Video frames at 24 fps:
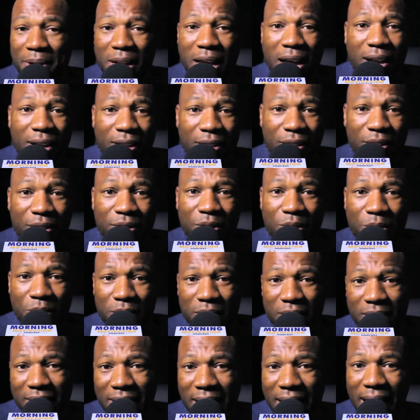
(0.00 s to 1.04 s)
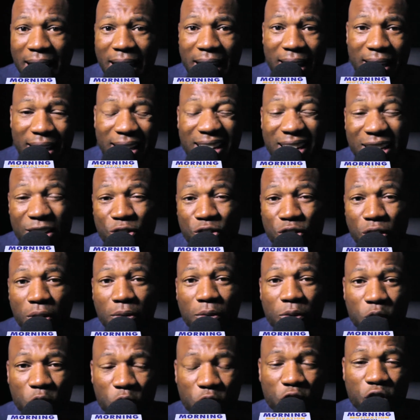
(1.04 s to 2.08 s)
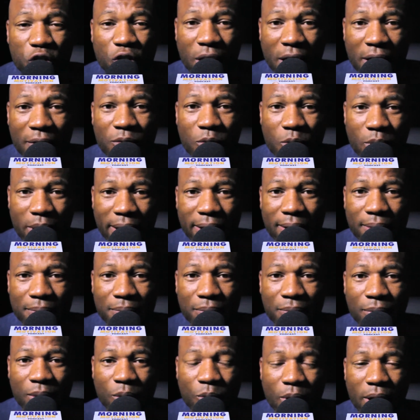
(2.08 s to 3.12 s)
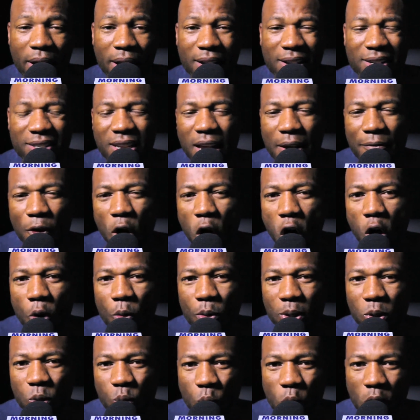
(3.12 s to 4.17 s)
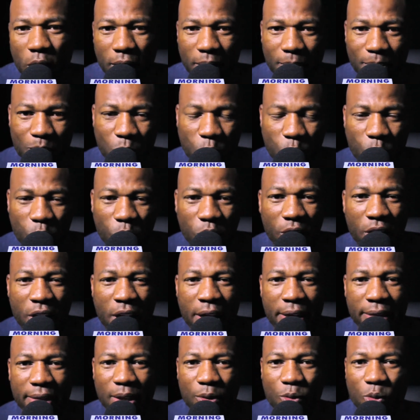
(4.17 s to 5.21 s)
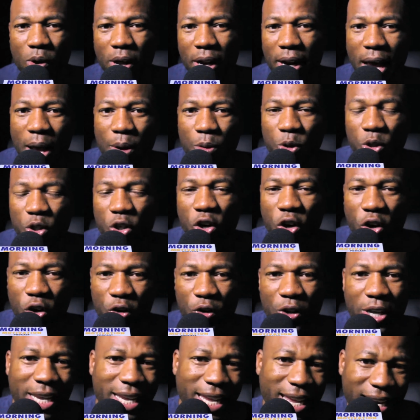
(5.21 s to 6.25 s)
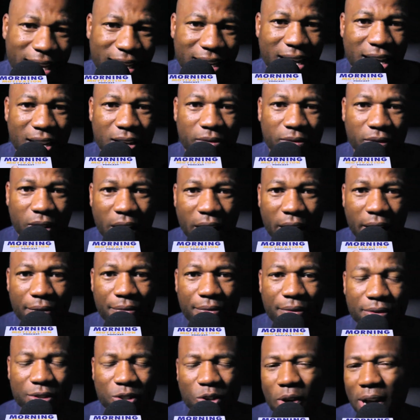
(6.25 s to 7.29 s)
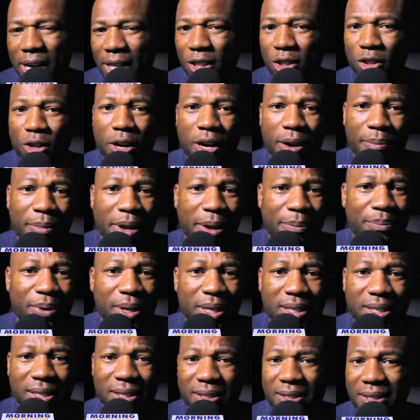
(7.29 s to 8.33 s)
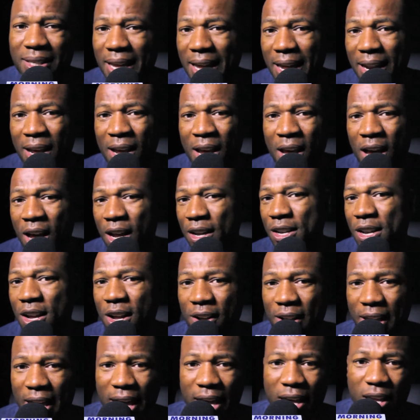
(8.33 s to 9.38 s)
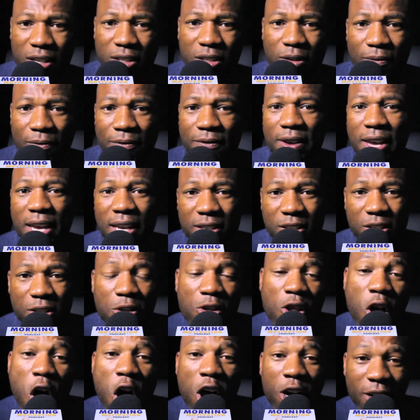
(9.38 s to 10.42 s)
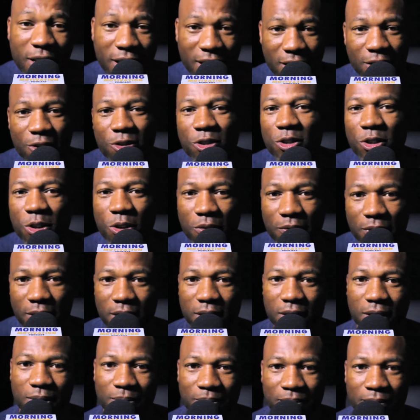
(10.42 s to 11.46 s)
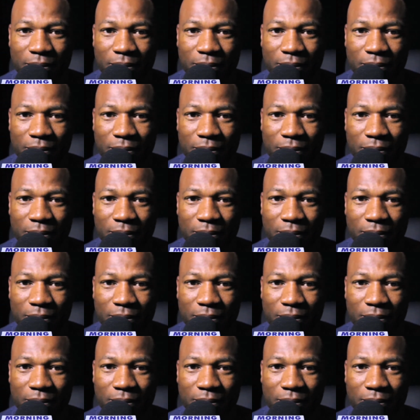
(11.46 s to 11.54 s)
knocking on doors and say, hey, can I shovel your driveway? Right? Because I've always wanted more than what I was currently getting out of life. So I started my business at a young age, Vic's Lawn Care Service.